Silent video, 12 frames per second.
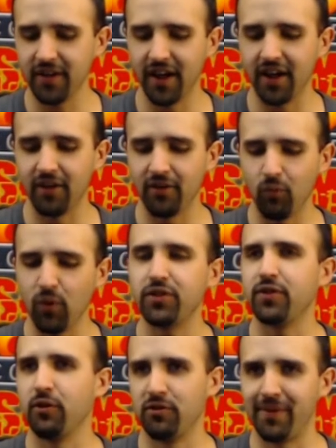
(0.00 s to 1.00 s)
with
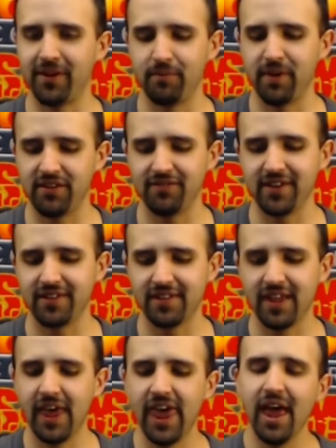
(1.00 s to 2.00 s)
those benefits.
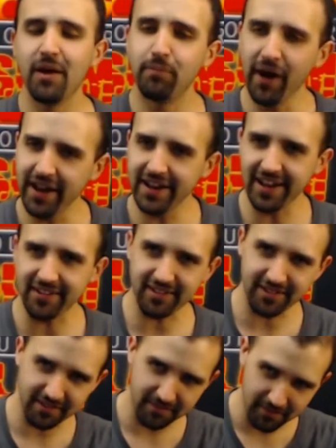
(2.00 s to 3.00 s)
But it's